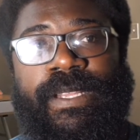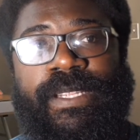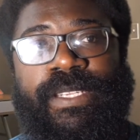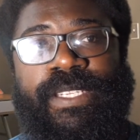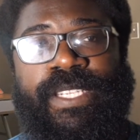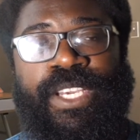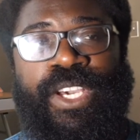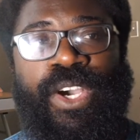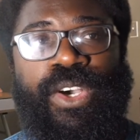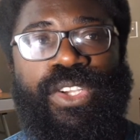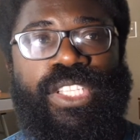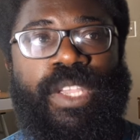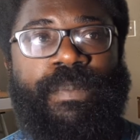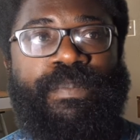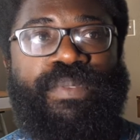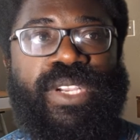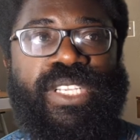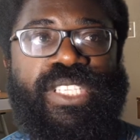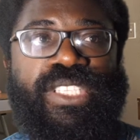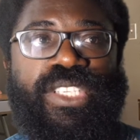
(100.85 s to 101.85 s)
To go to
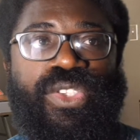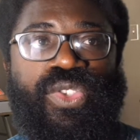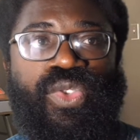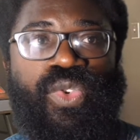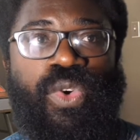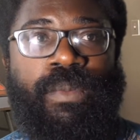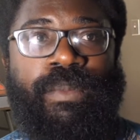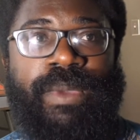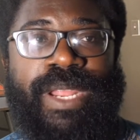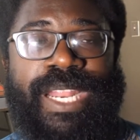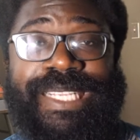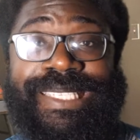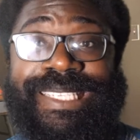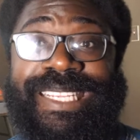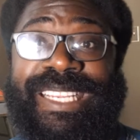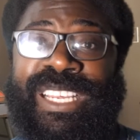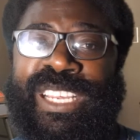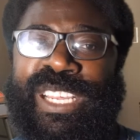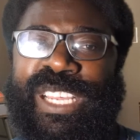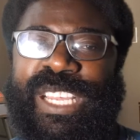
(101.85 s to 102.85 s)
Borussia Dortmund as
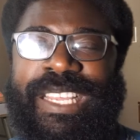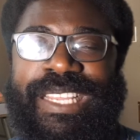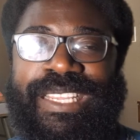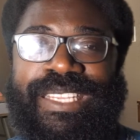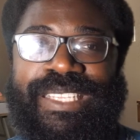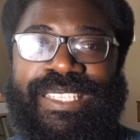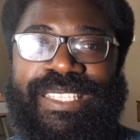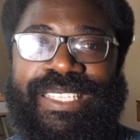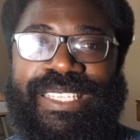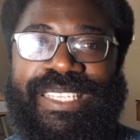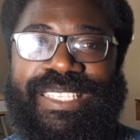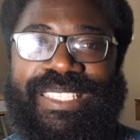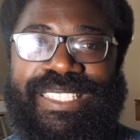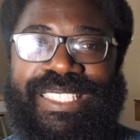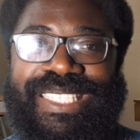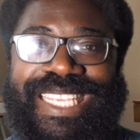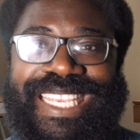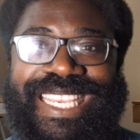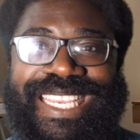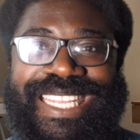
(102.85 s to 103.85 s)
a
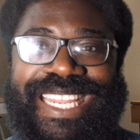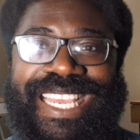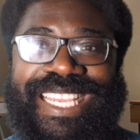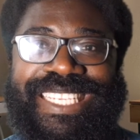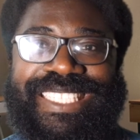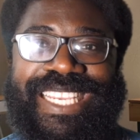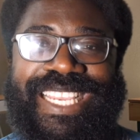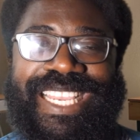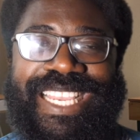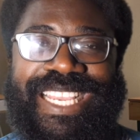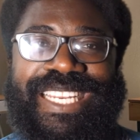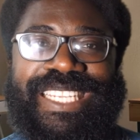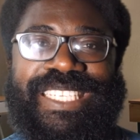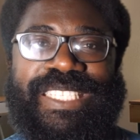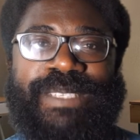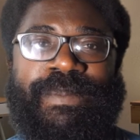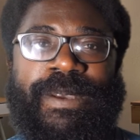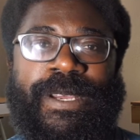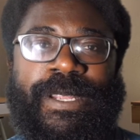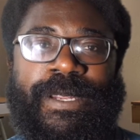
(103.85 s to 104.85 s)
teenager
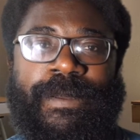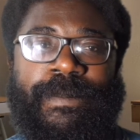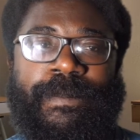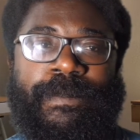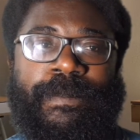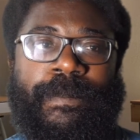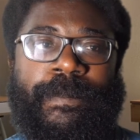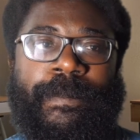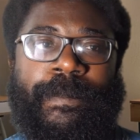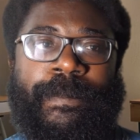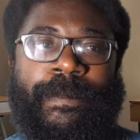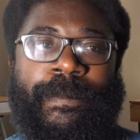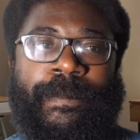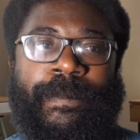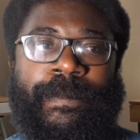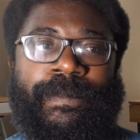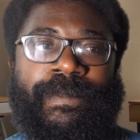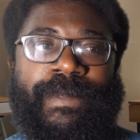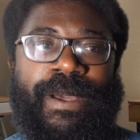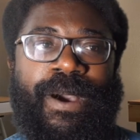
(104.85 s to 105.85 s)
Englishman
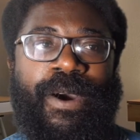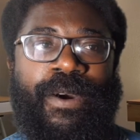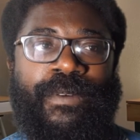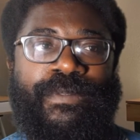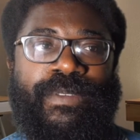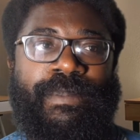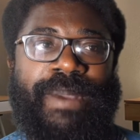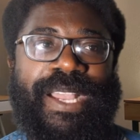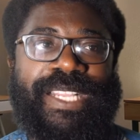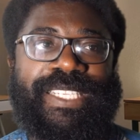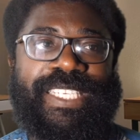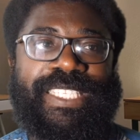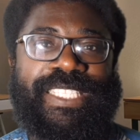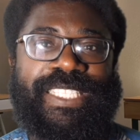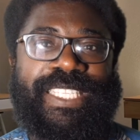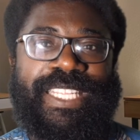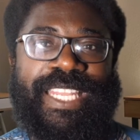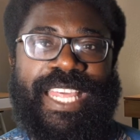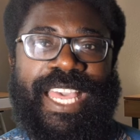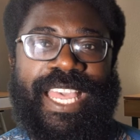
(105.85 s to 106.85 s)
over
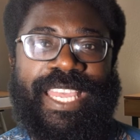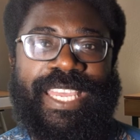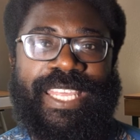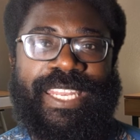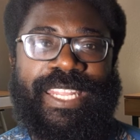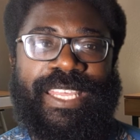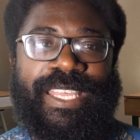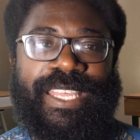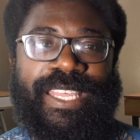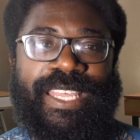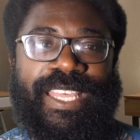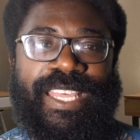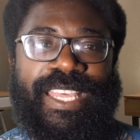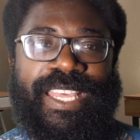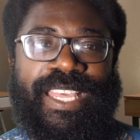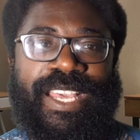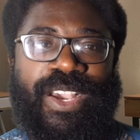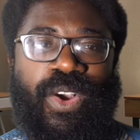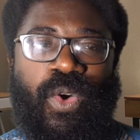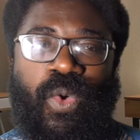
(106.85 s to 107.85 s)
Manchester United,
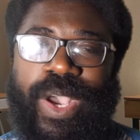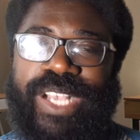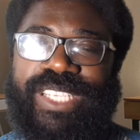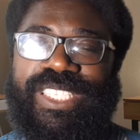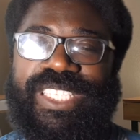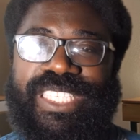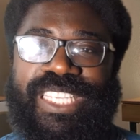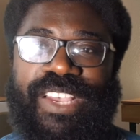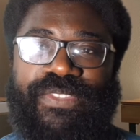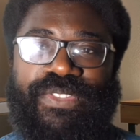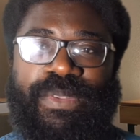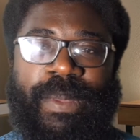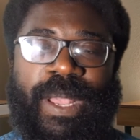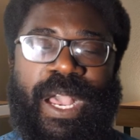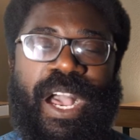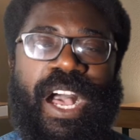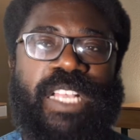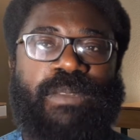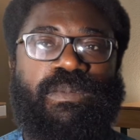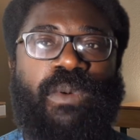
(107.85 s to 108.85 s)
questions have to
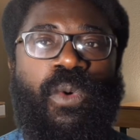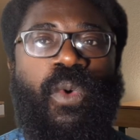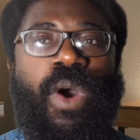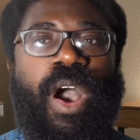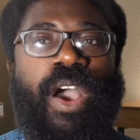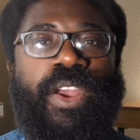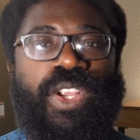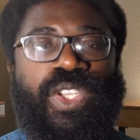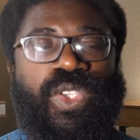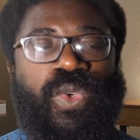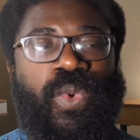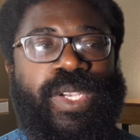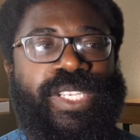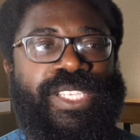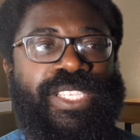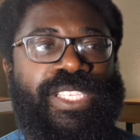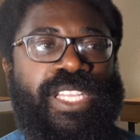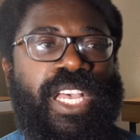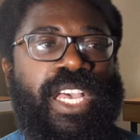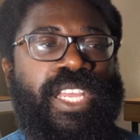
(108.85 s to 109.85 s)
be asked. But what are those questions?